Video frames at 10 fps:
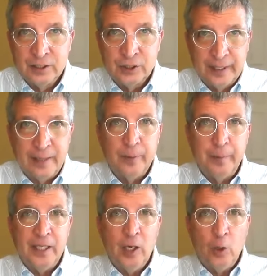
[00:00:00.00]
So that
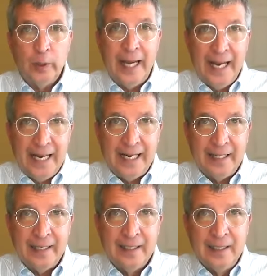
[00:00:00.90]
would be okay.
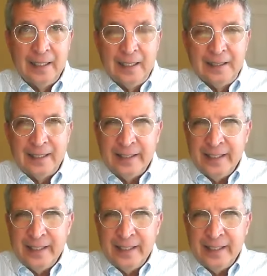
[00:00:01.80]
Now,